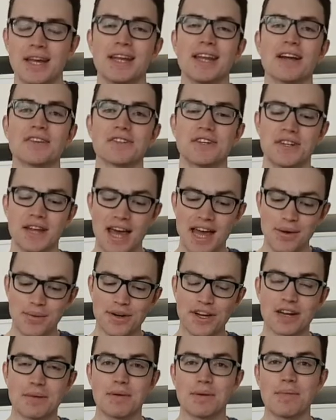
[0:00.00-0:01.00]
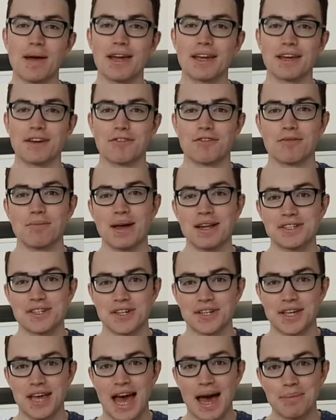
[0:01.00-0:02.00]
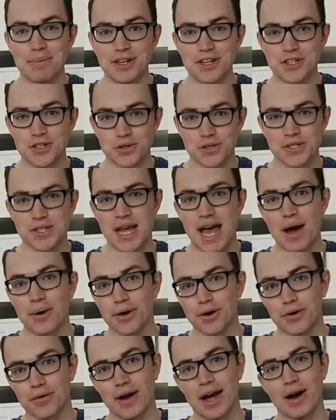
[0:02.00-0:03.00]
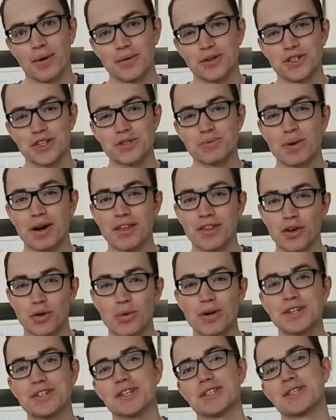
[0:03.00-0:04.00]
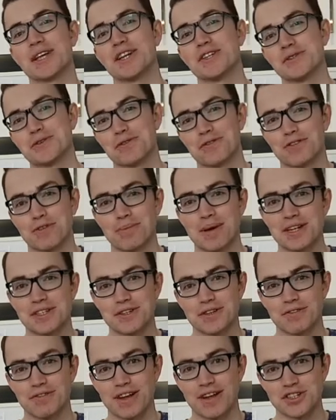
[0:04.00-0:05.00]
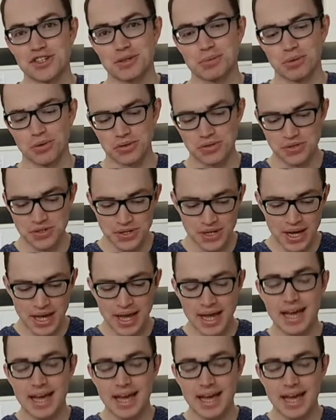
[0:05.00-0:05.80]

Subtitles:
Now today we're going to be making fermented cabbage or sauerkraut, which is one of the quintessential fermented vegetables.